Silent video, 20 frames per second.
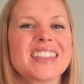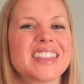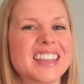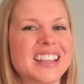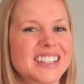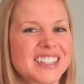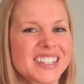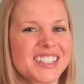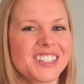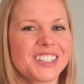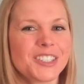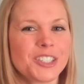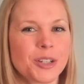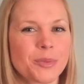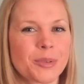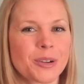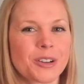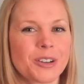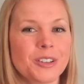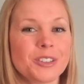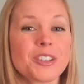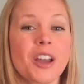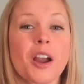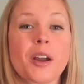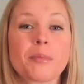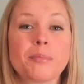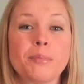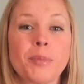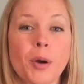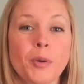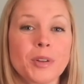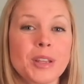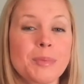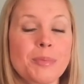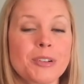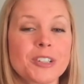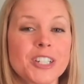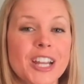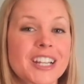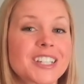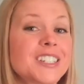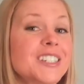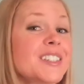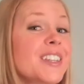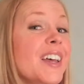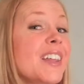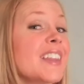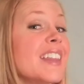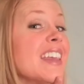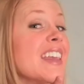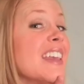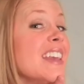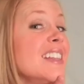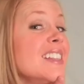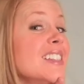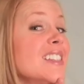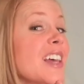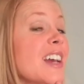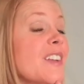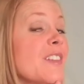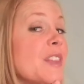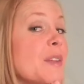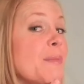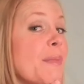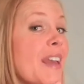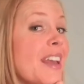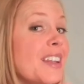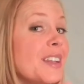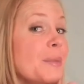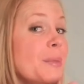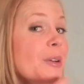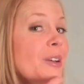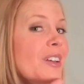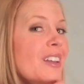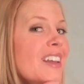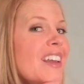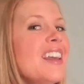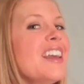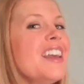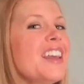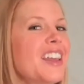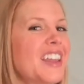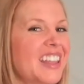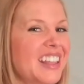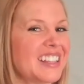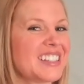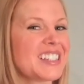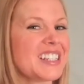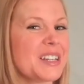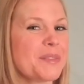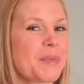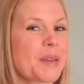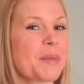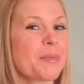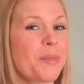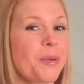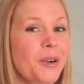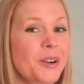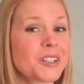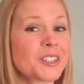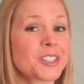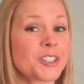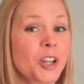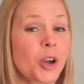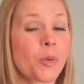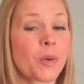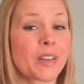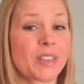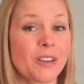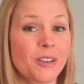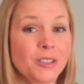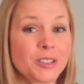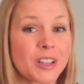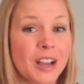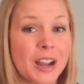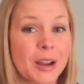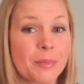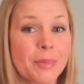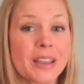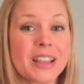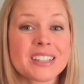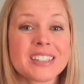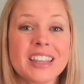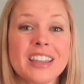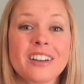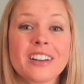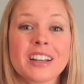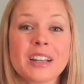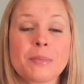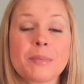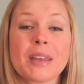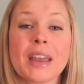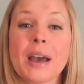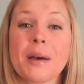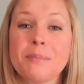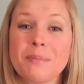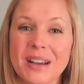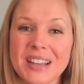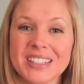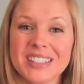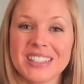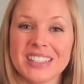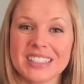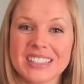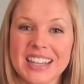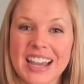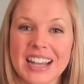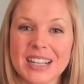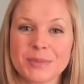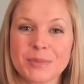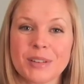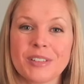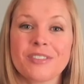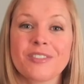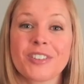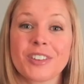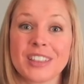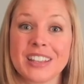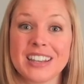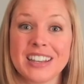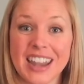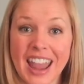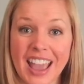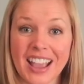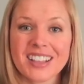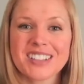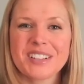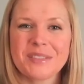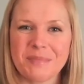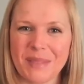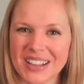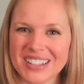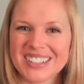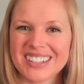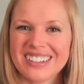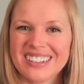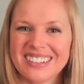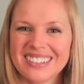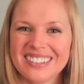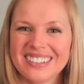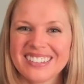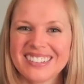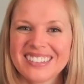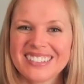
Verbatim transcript: These little tubercles are bony projections on the inside of the mandible. It's going to be important to know where those are because they are going to be a muscle attachment for the next muscle.